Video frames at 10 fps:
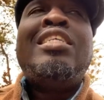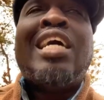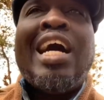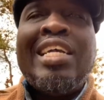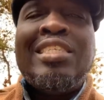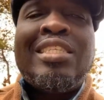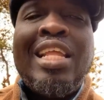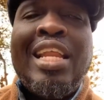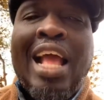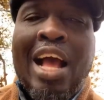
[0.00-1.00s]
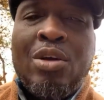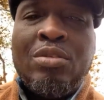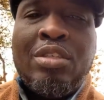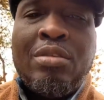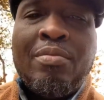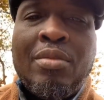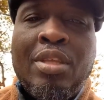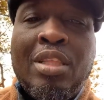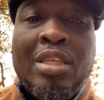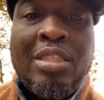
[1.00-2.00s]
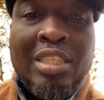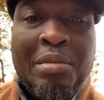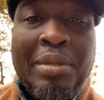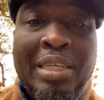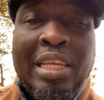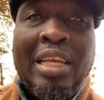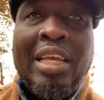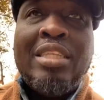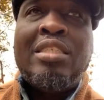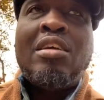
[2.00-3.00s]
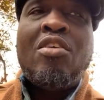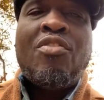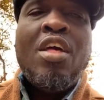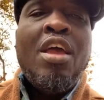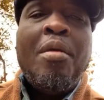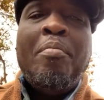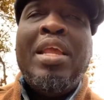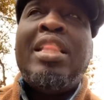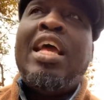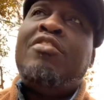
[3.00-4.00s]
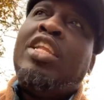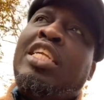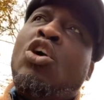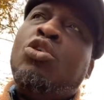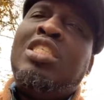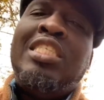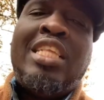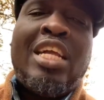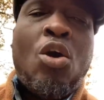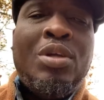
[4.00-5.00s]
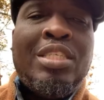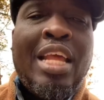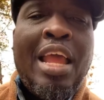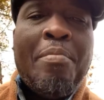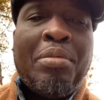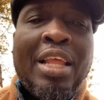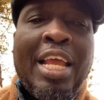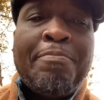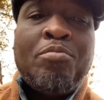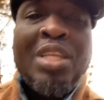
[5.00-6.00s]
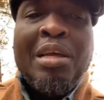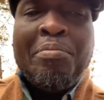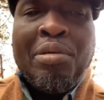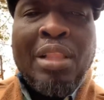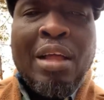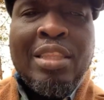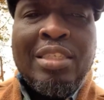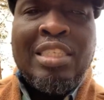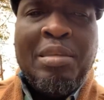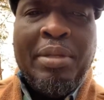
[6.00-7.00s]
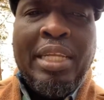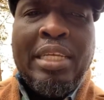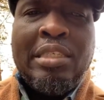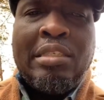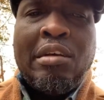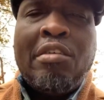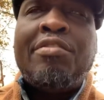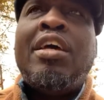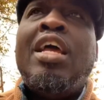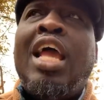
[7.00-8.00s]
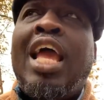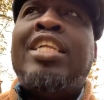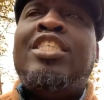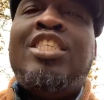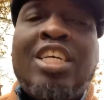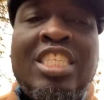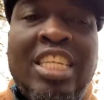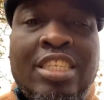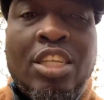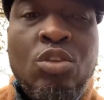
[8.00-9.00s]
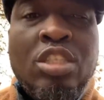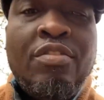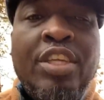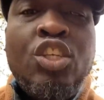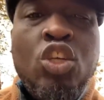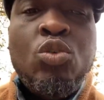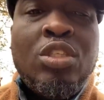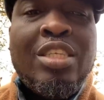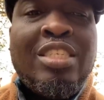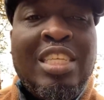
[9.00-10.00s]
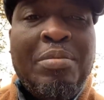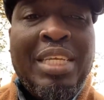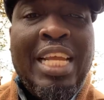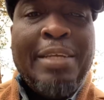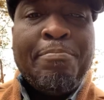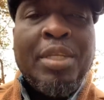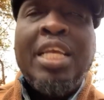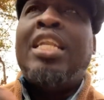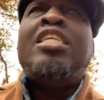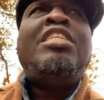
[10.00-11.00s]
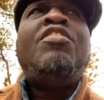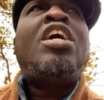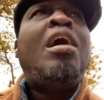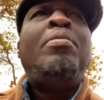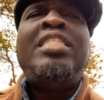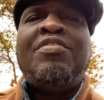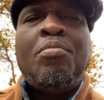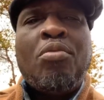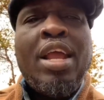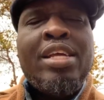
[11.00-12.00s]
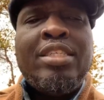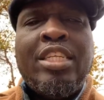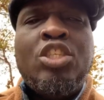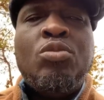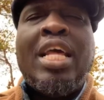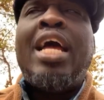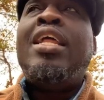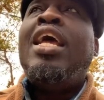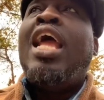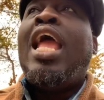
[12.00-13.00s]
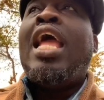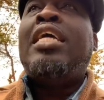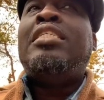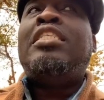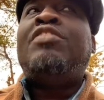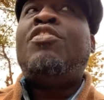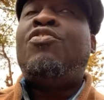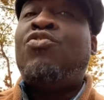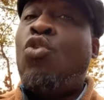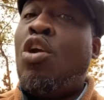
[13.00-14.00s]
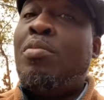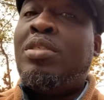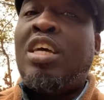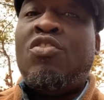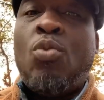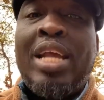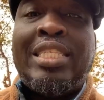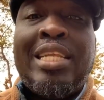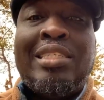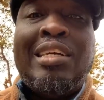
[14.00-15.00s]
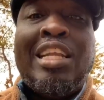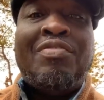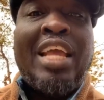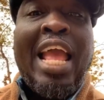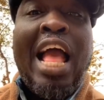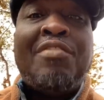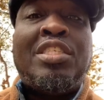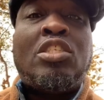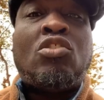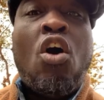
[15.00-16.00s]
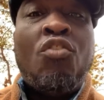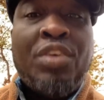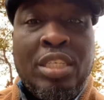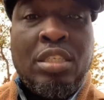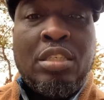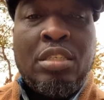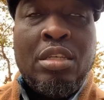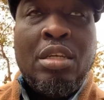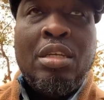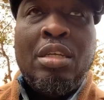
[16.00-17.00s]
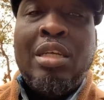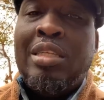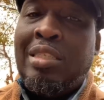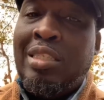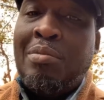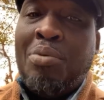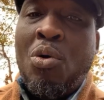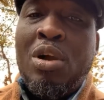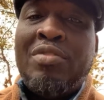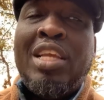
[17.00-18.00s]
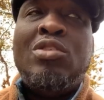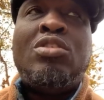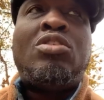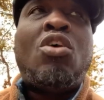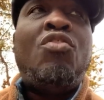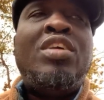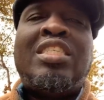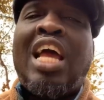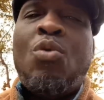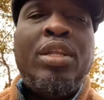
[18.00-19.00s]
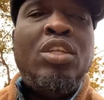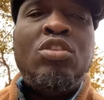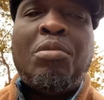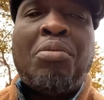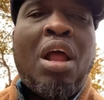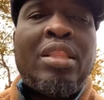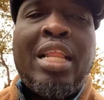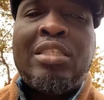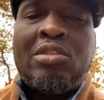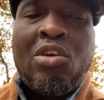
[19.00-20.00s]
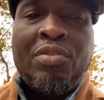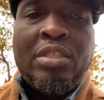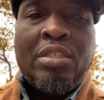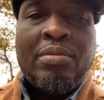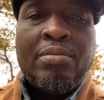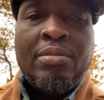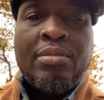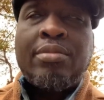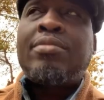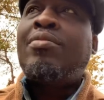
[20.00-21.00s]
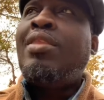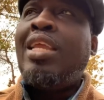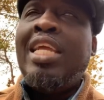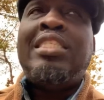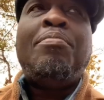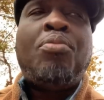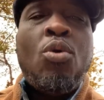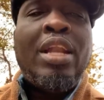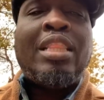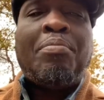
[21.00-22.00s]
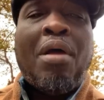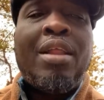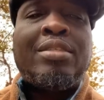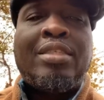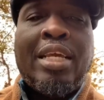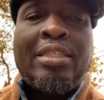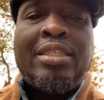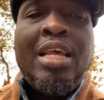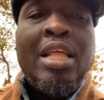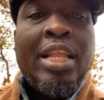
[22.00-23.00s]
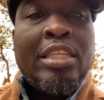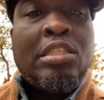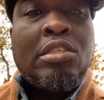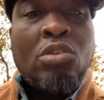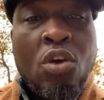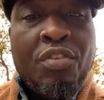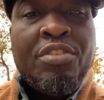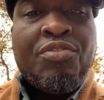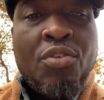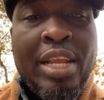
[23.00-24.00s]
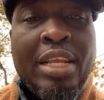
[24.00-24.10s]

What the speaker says: isolate out the CBD itself, meaning that they go into the hemp plant, pull out the CBD itself, and just exclusively use the CBD. Now, there's different companies, different brands that do that, and there's different forms of ways that it's done. If they have solvents, this is important, if they use solvents, I wouldn't use a product that has solvents. It's important that the product says that it's solvent-free.